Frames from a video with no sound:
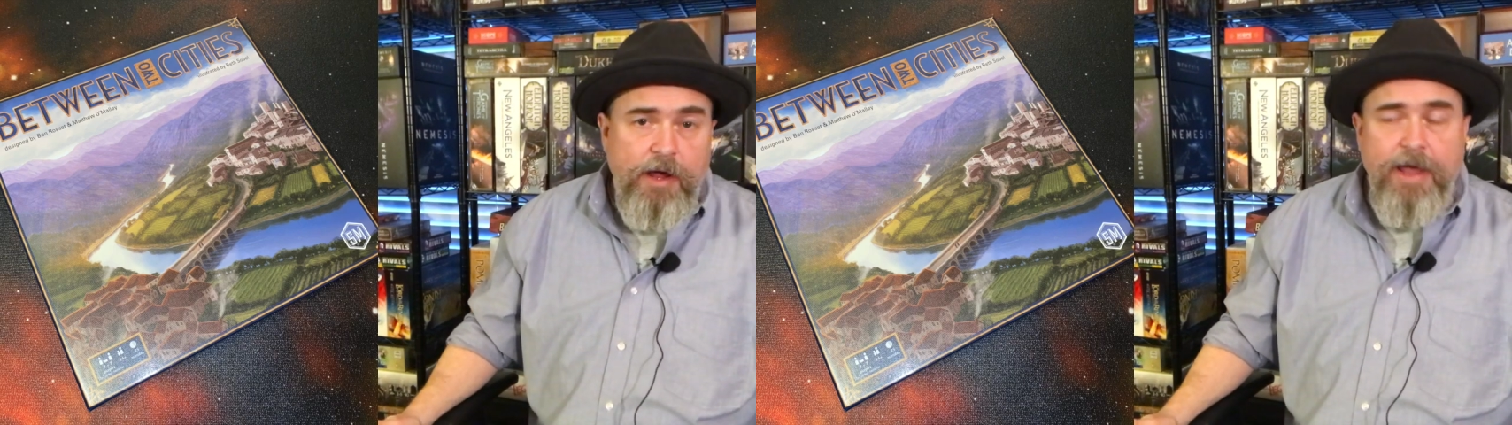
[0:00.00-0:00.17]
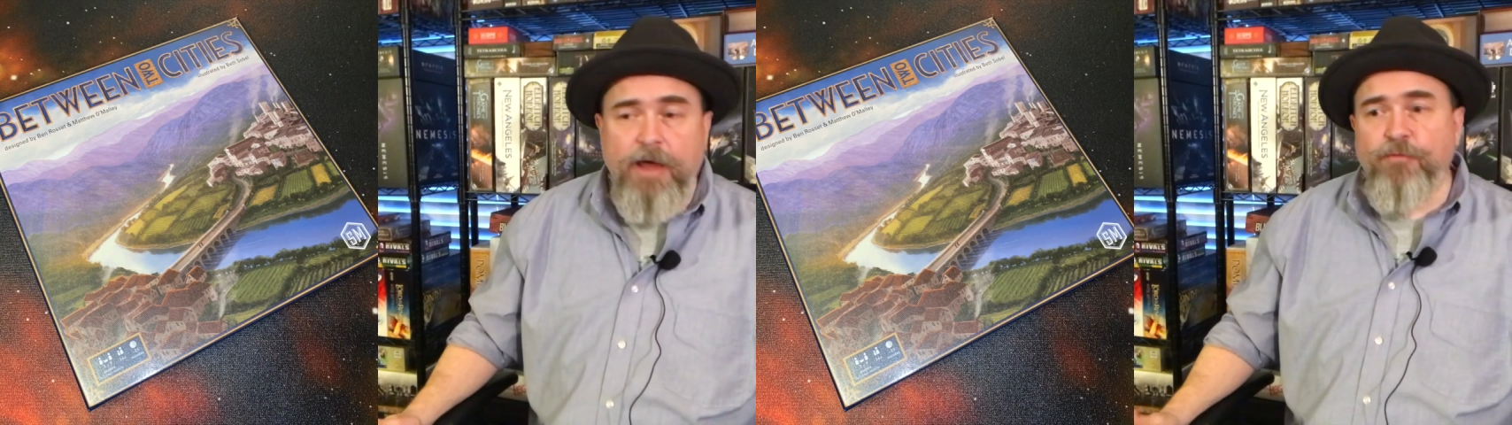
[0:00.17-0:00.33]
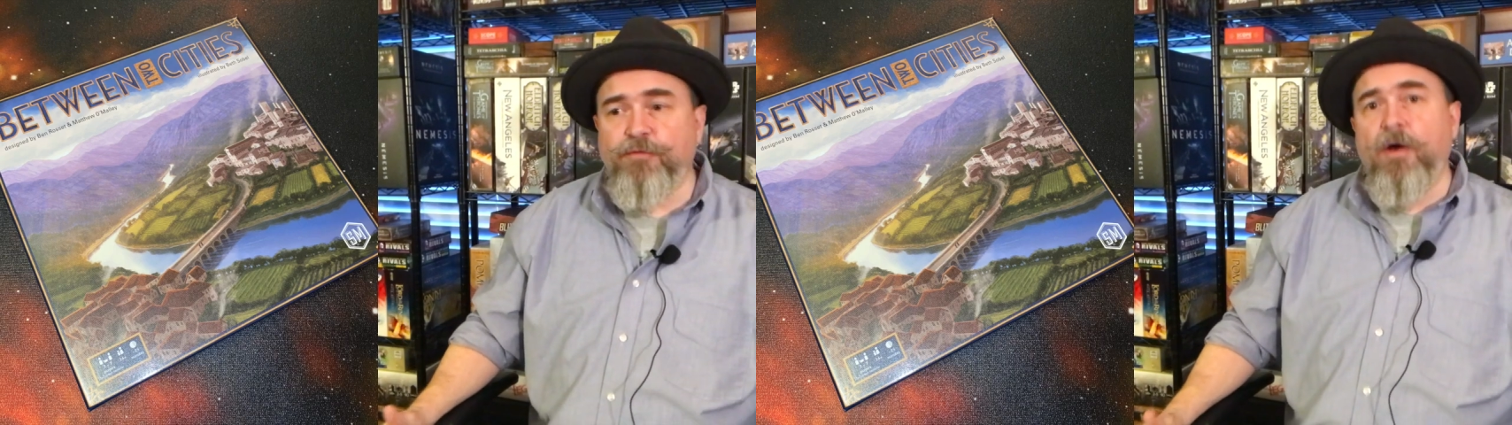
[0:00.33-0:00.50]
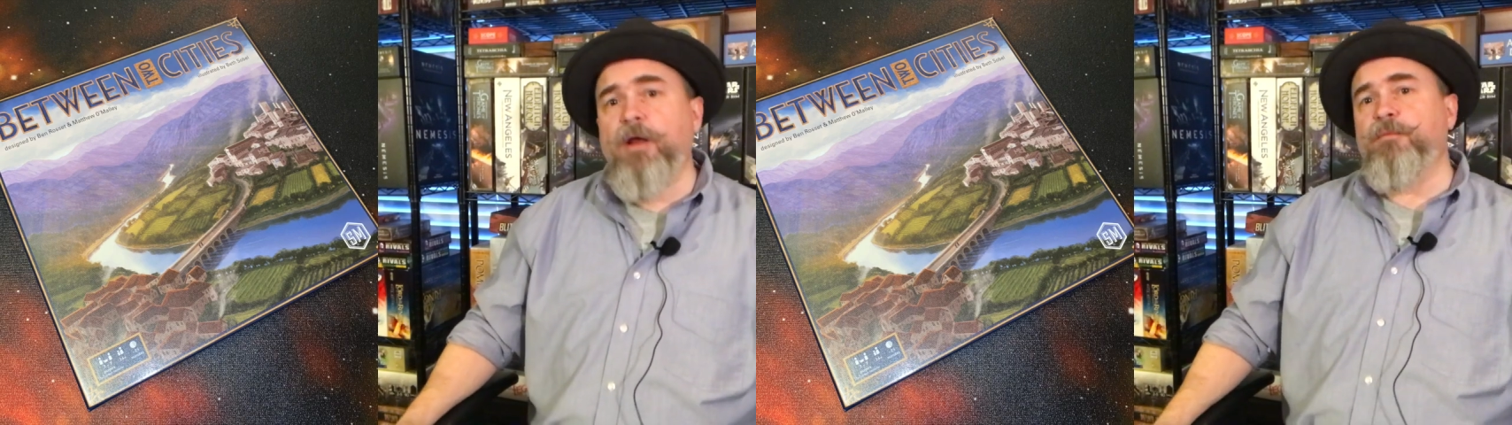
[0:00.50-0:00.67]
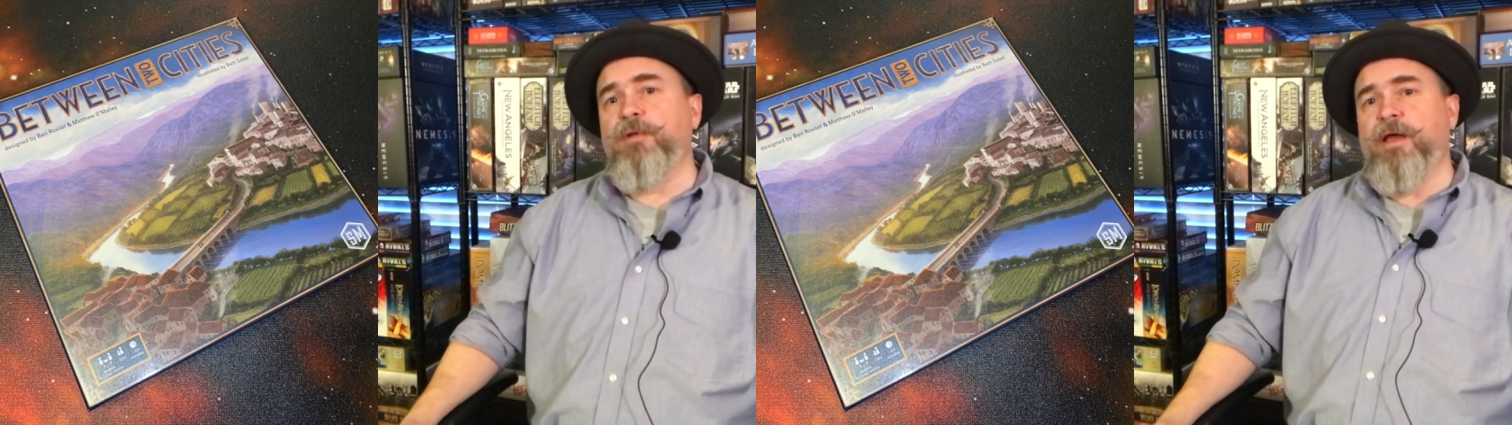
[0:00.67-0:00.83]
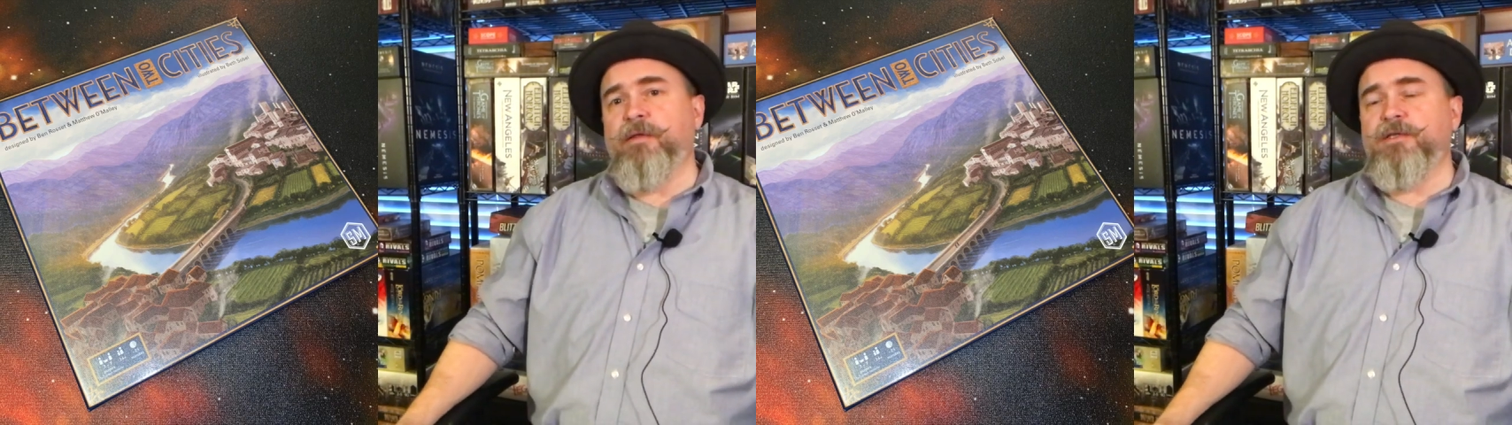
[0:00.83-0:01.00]
I had
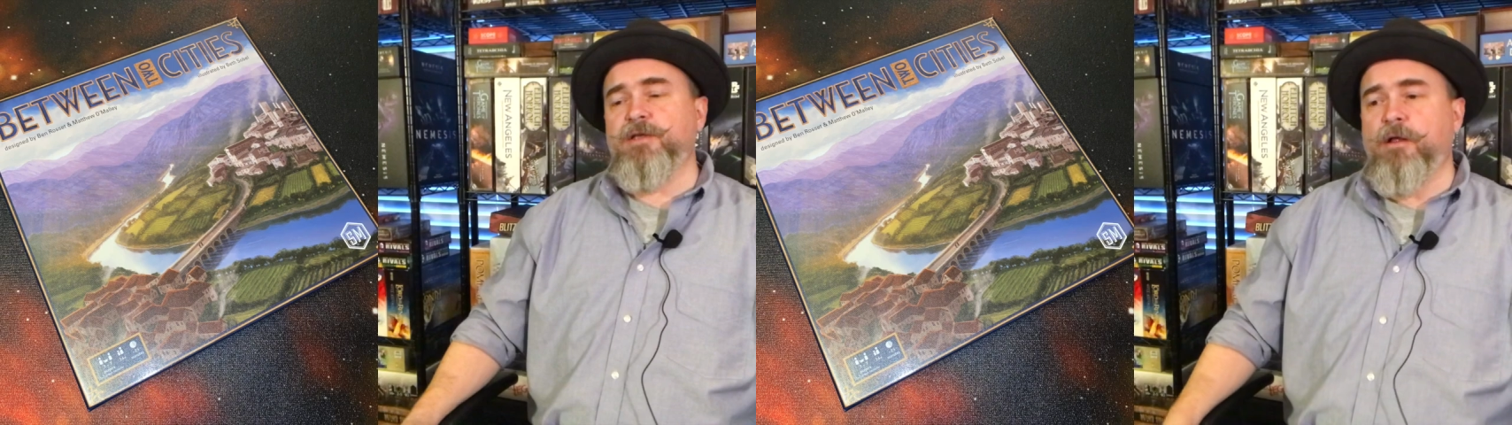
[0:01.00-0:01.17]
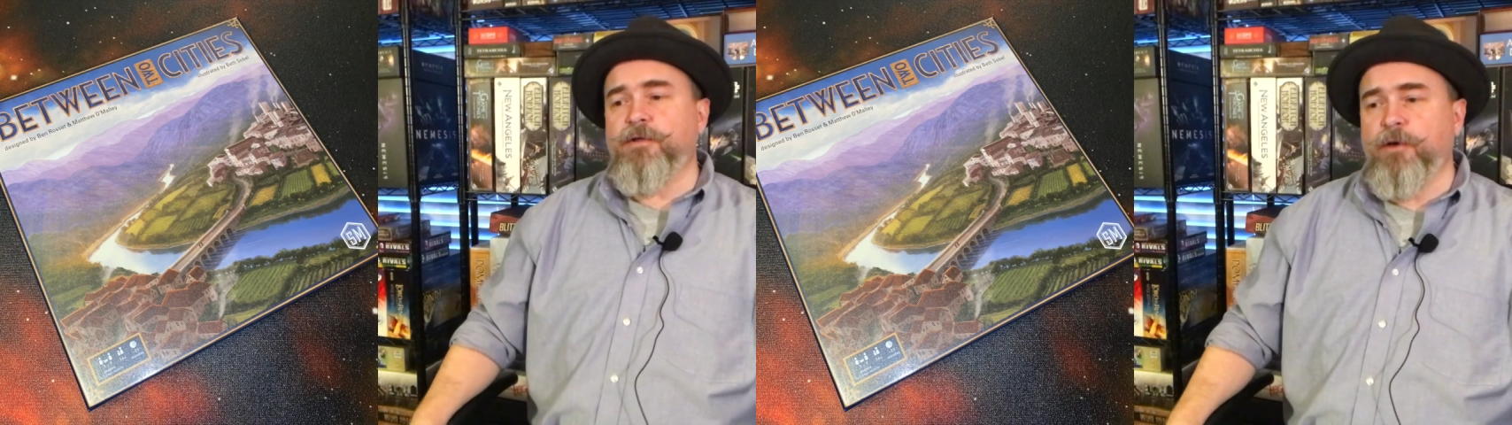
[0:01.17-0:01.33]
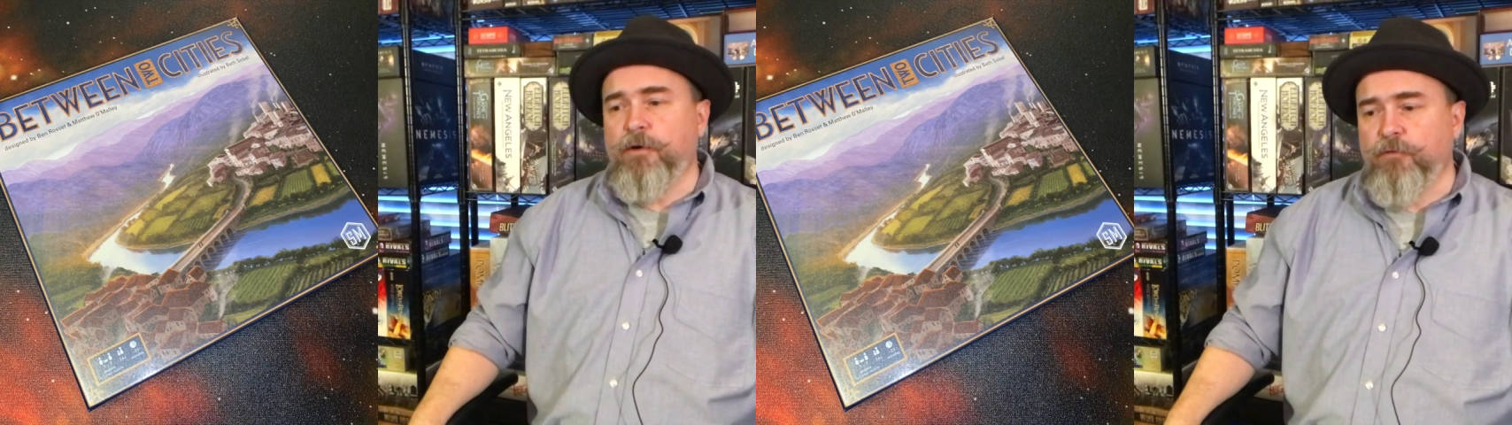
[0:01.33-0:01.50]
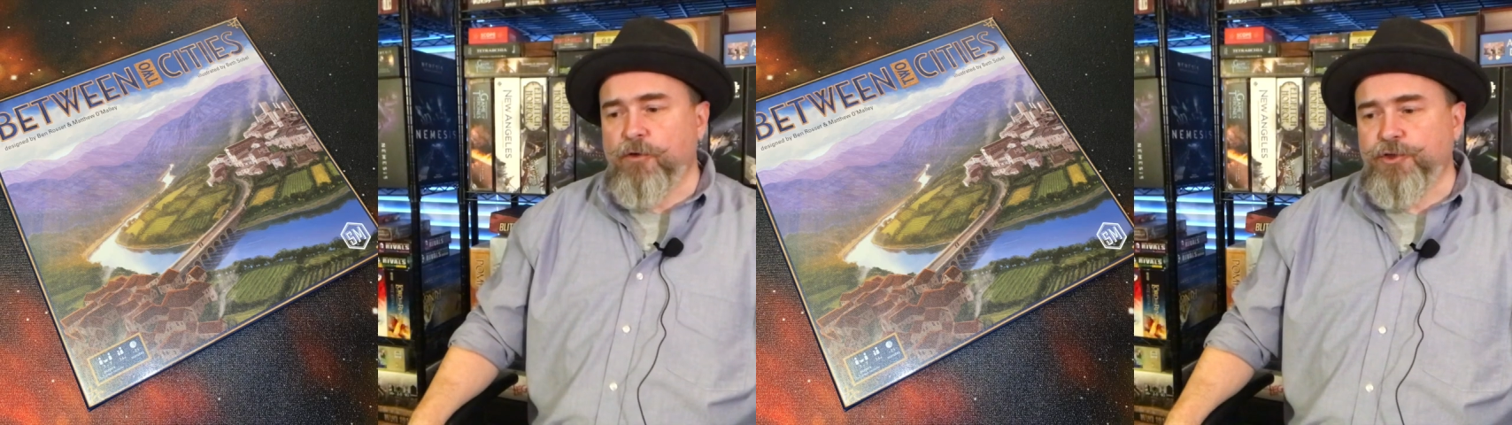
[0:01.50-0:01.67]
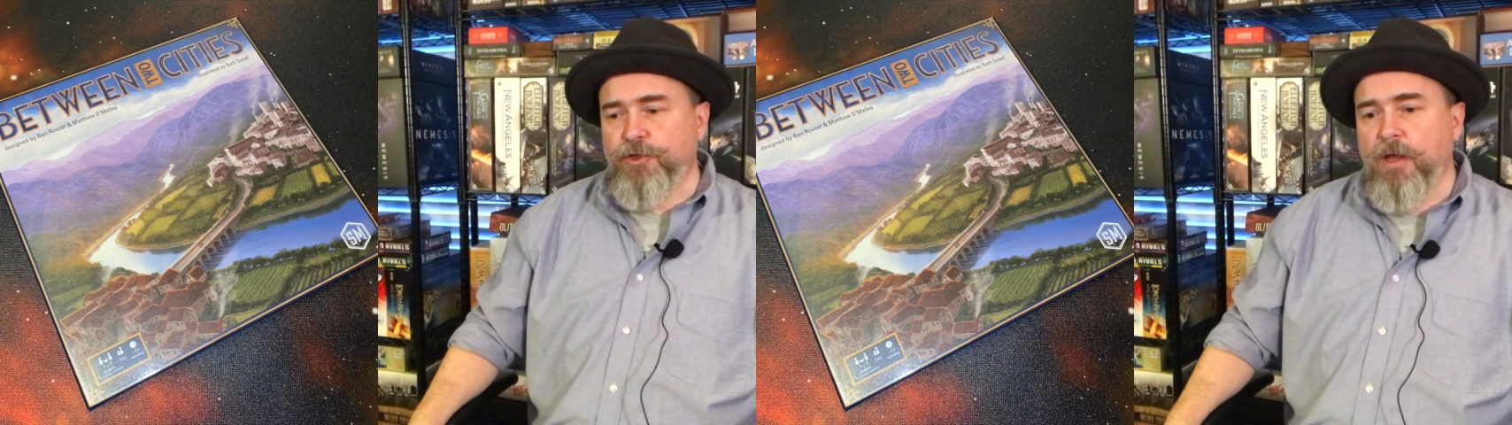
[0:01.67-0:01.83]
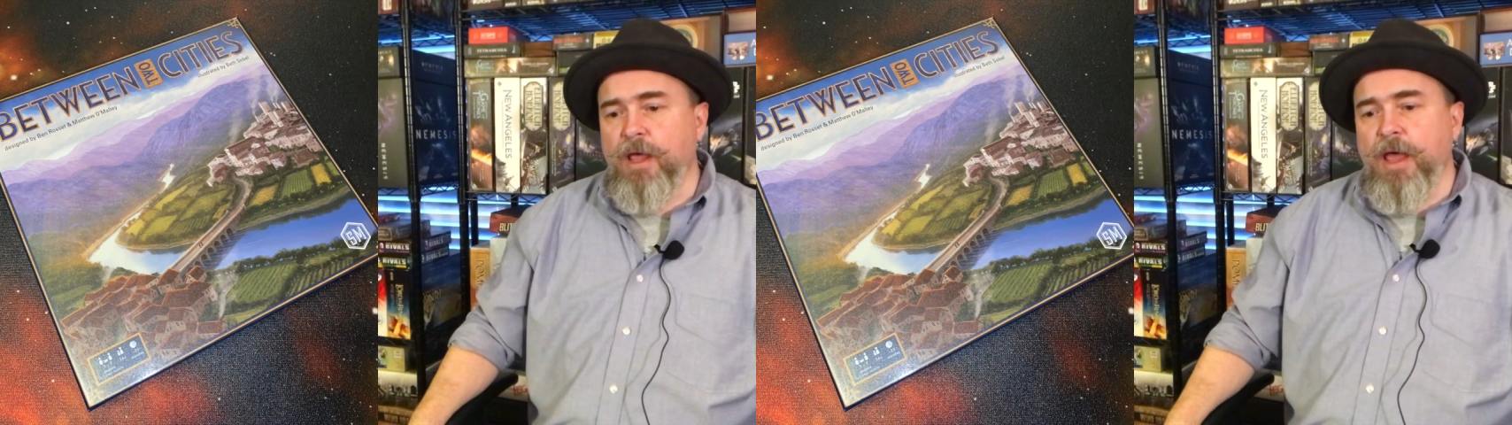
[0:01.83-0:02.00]
fun playing the solitaire version.